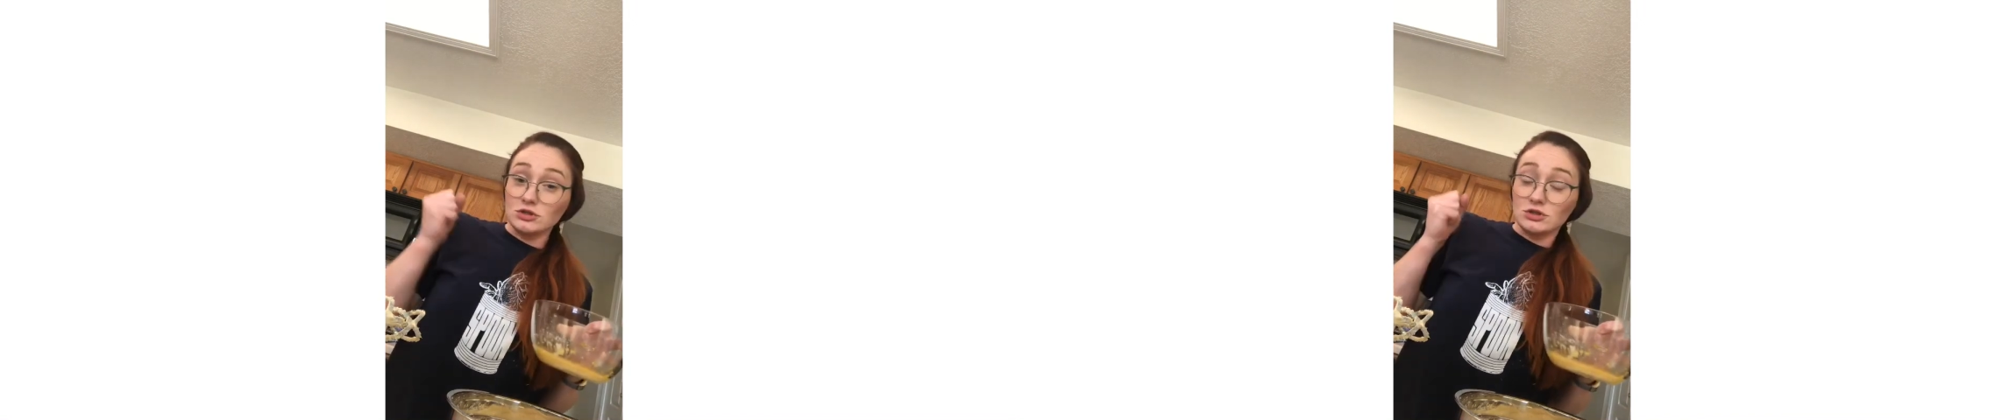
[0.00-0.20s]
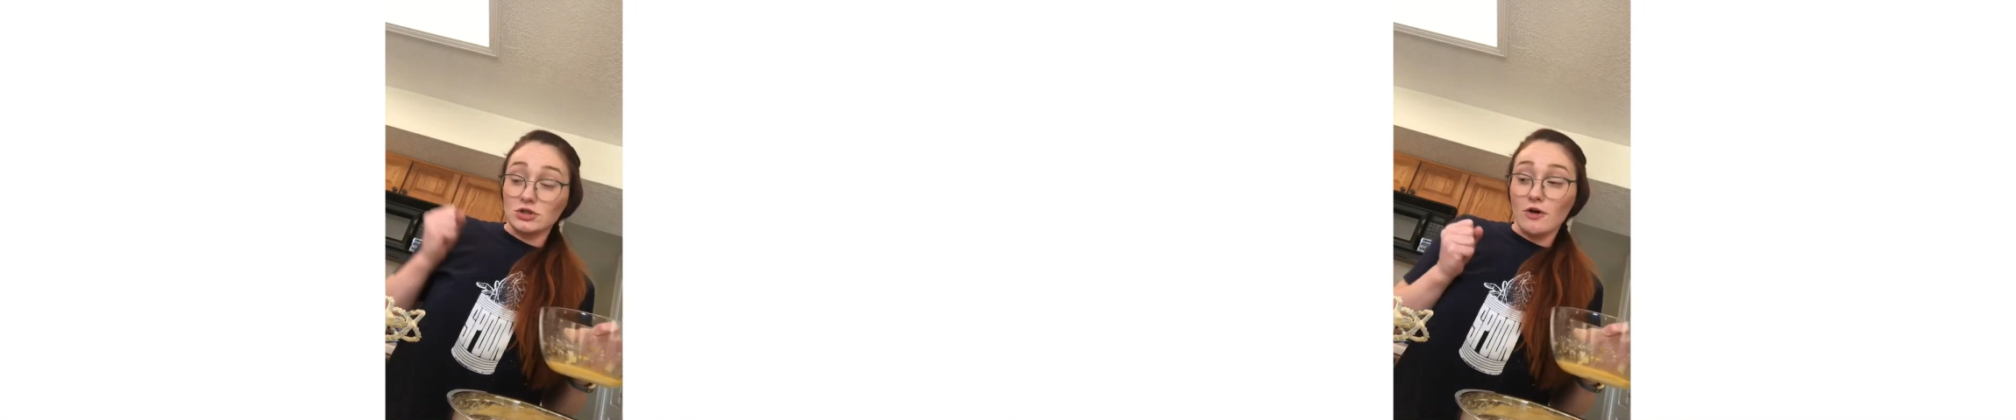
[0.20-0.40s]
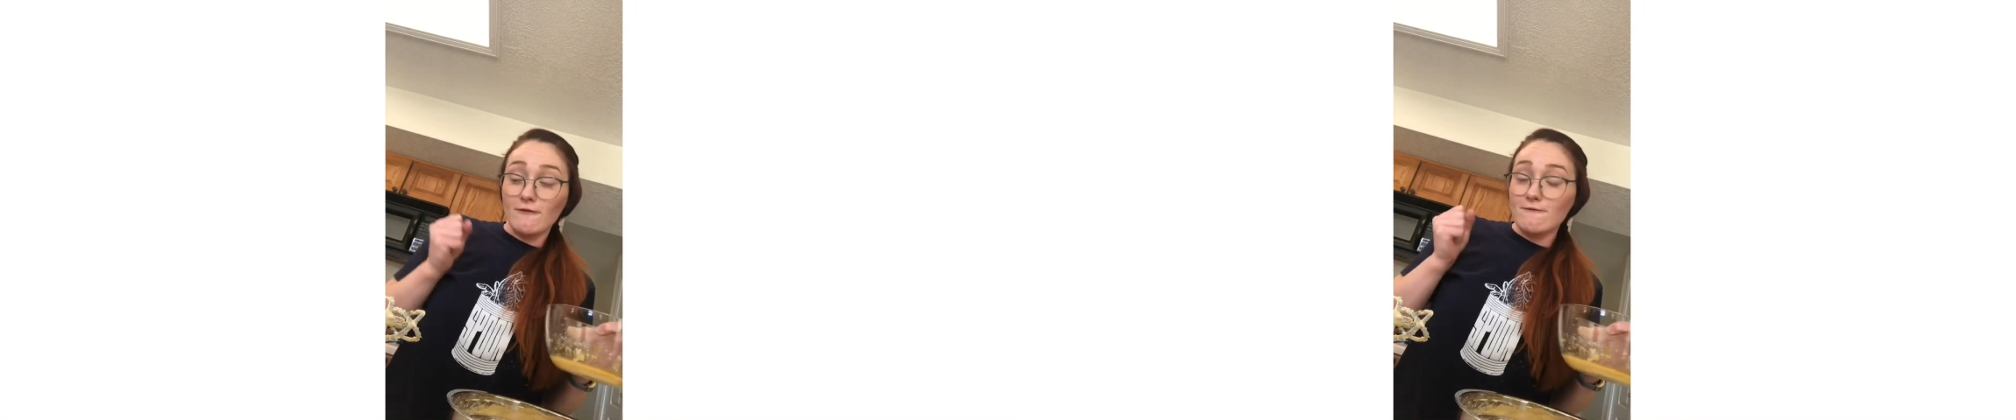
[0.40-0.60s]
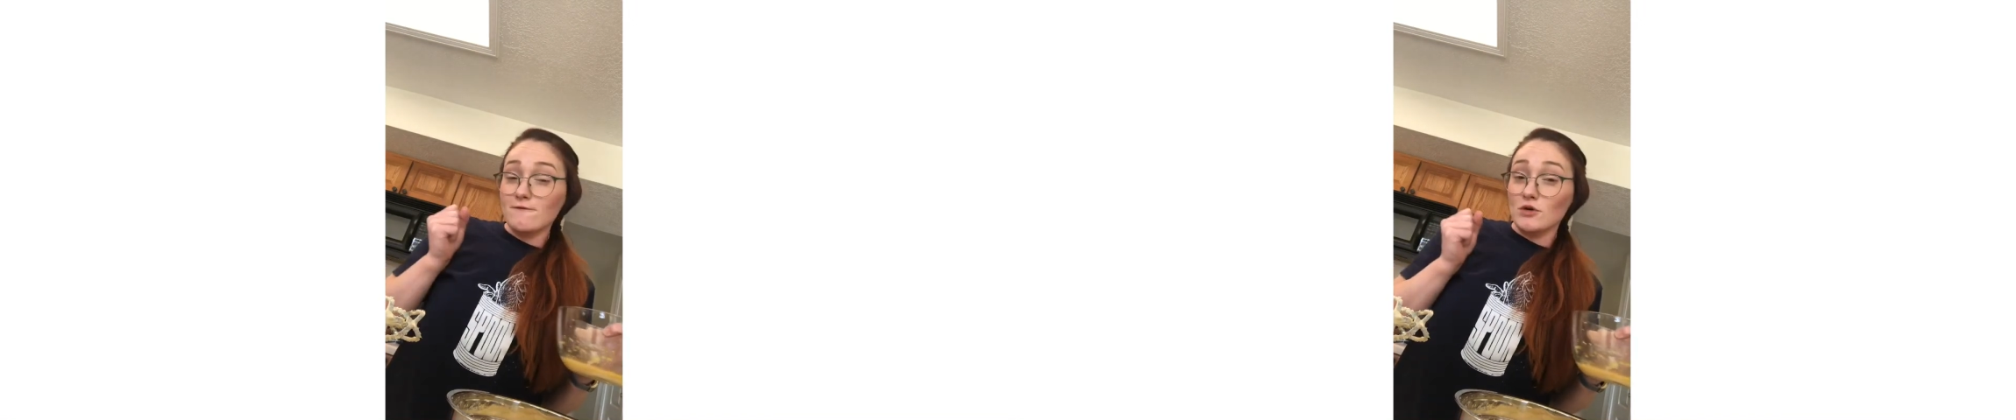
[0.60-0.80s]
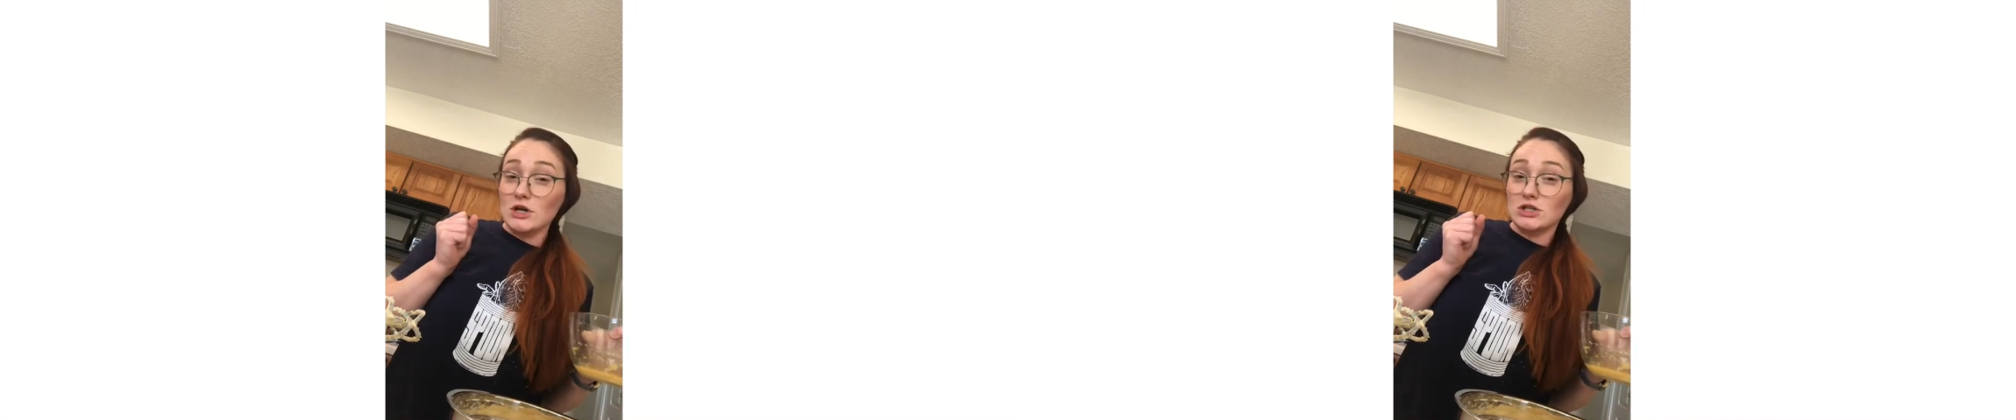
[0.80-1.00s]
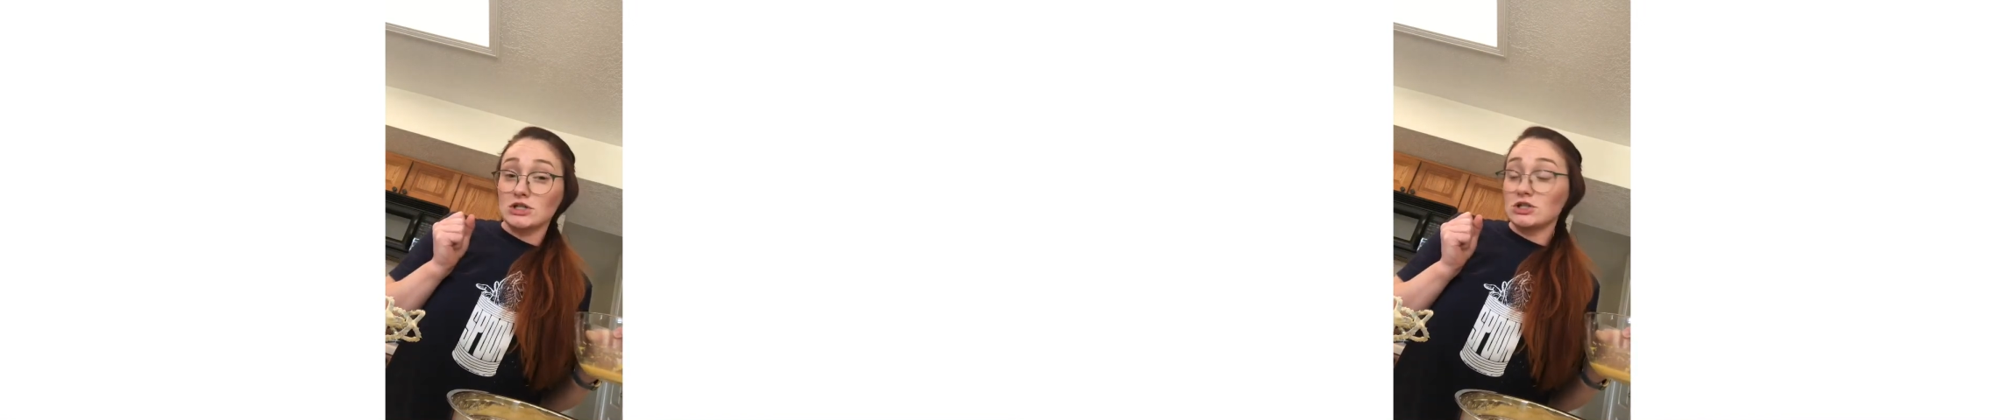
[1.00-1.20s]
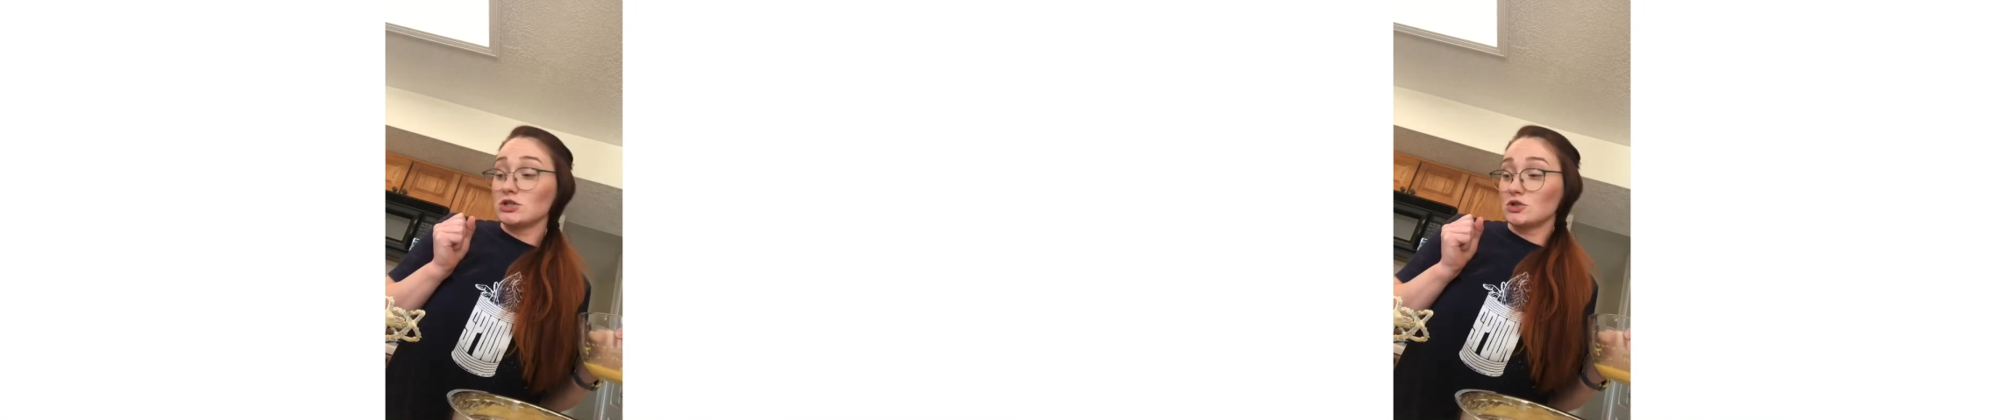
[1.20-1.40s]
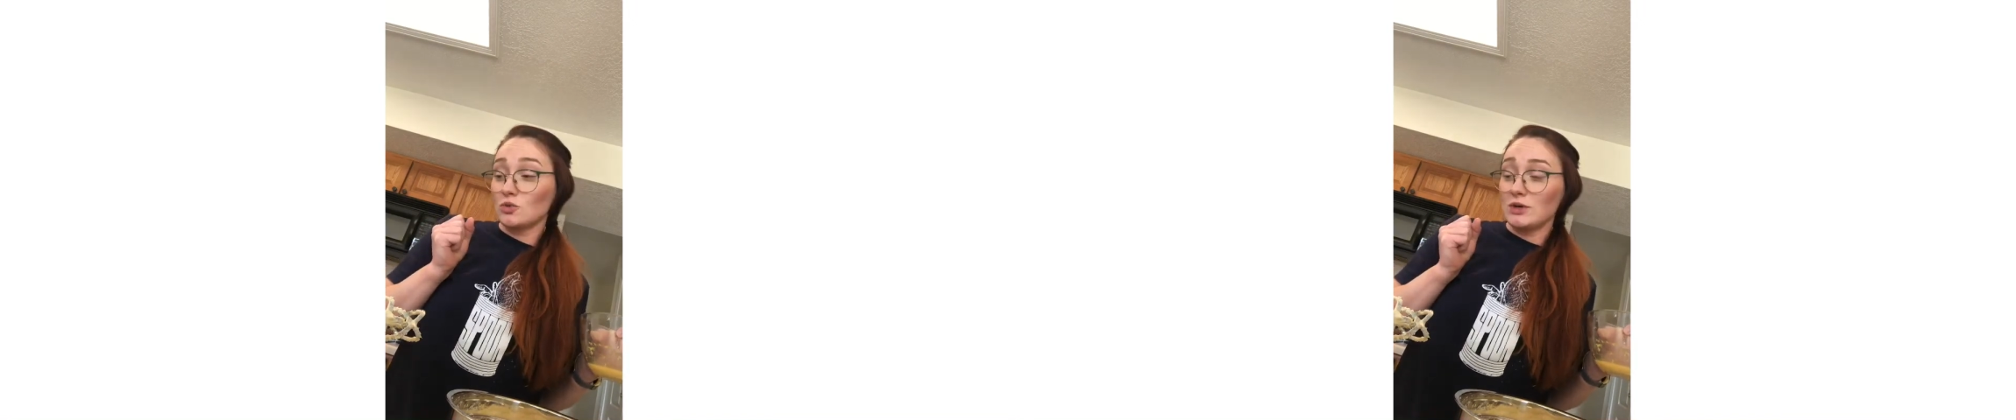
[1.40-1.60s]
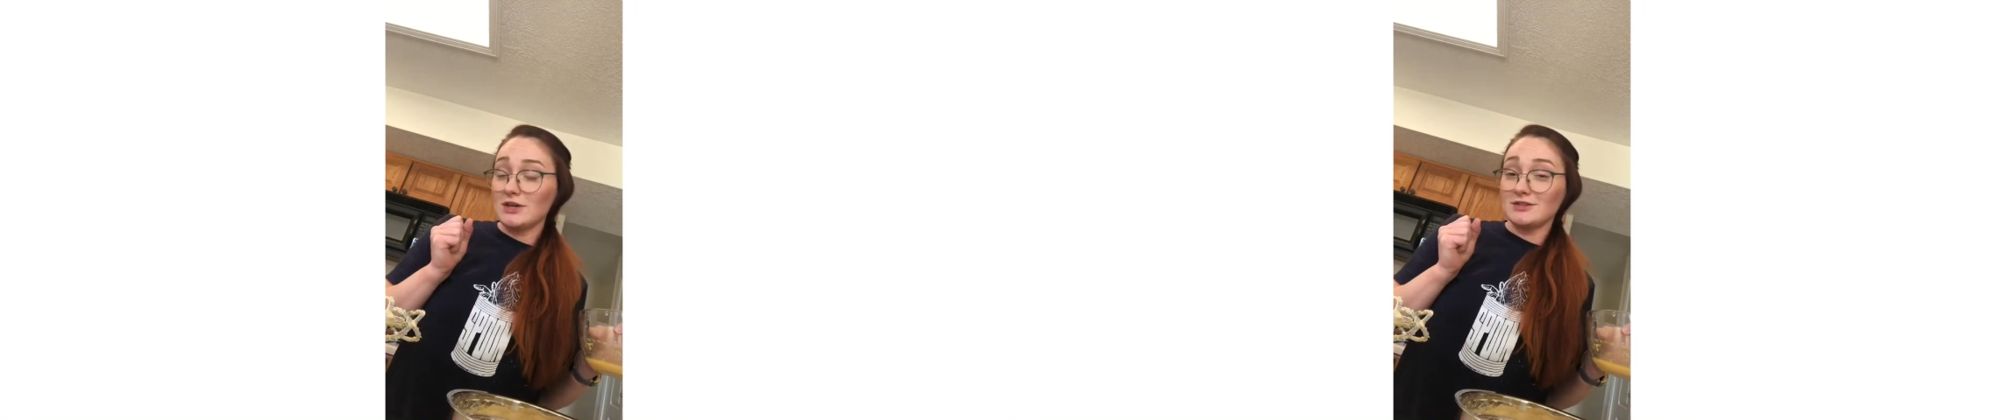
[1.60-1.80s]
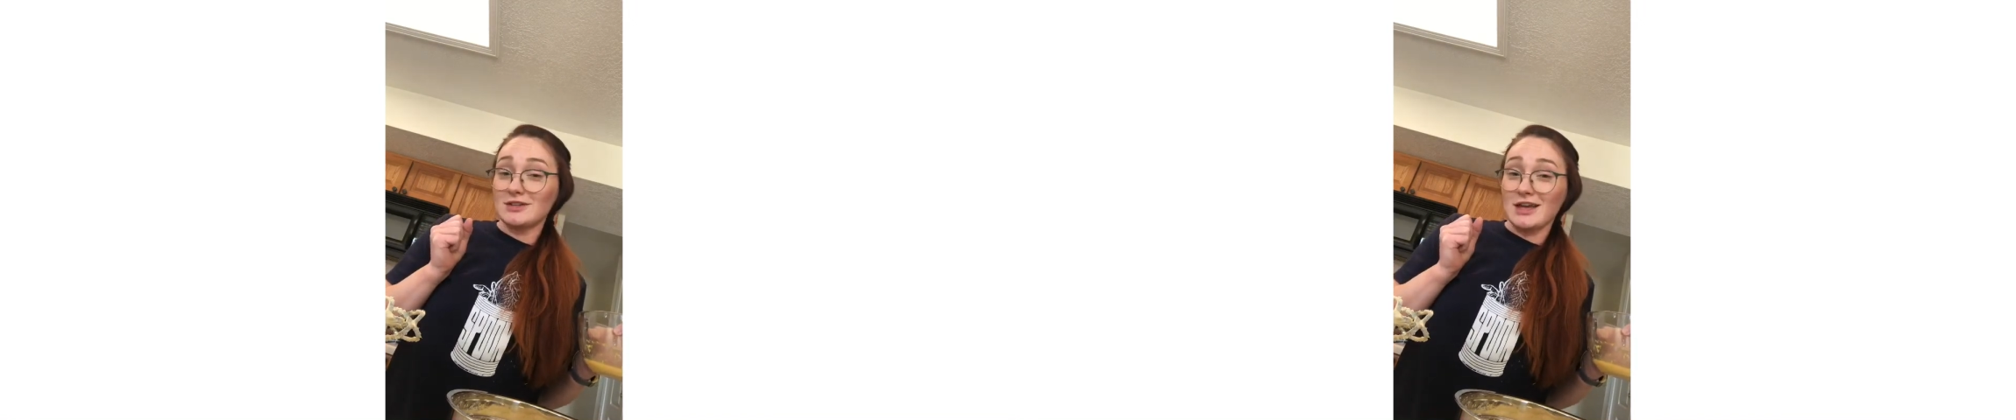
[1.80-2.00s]
It's all fresh,
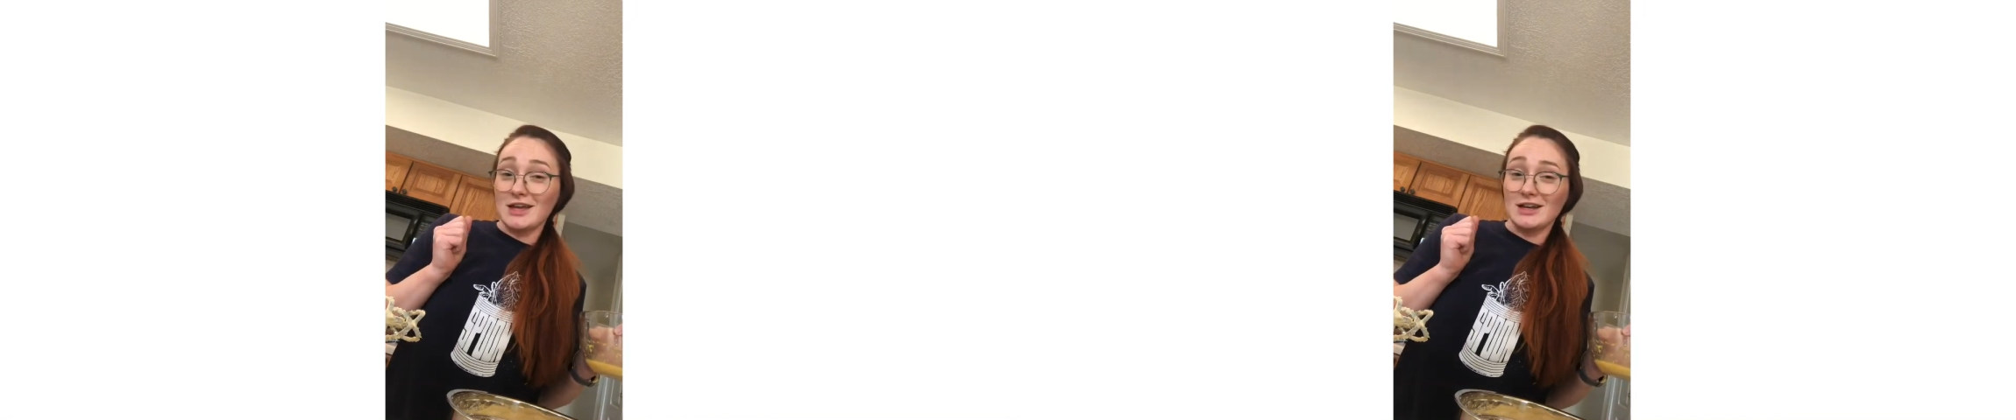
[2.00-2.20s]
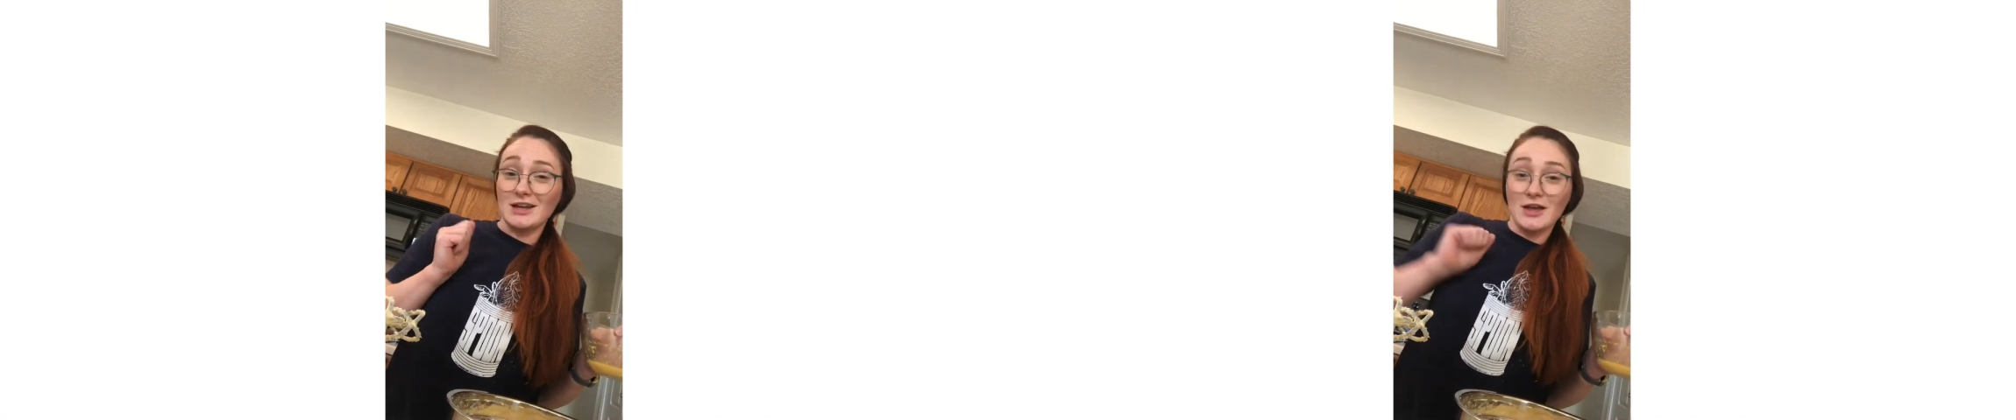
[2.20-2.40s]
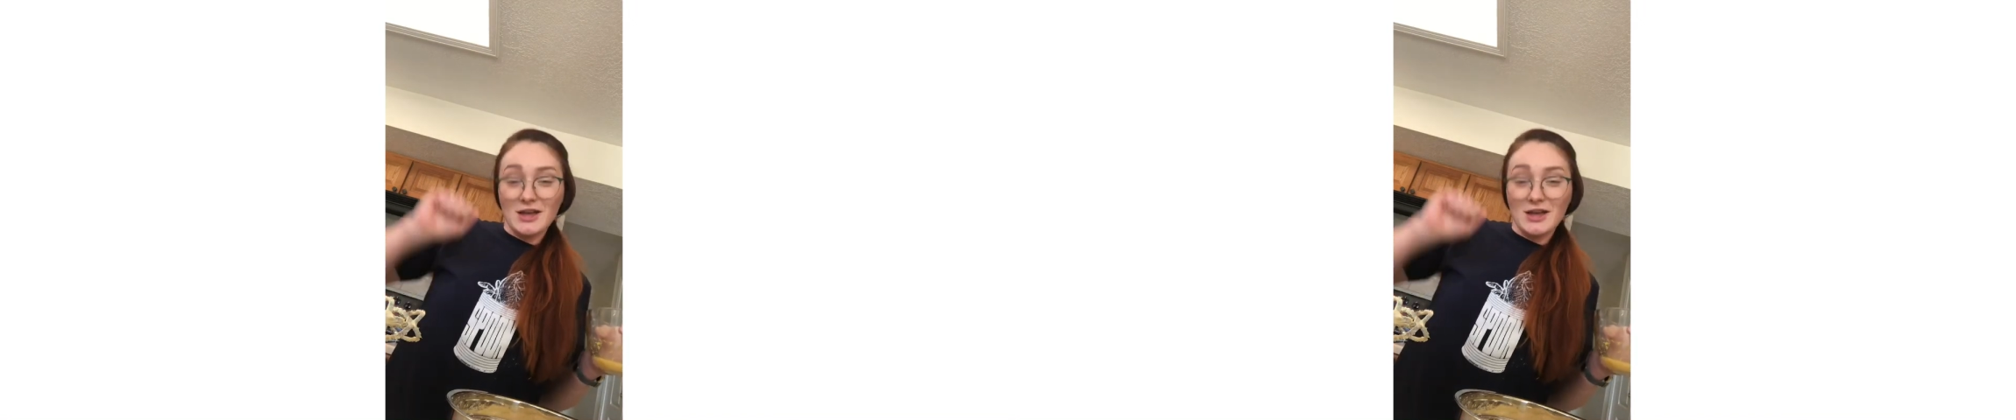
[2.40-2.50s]
squeezed, and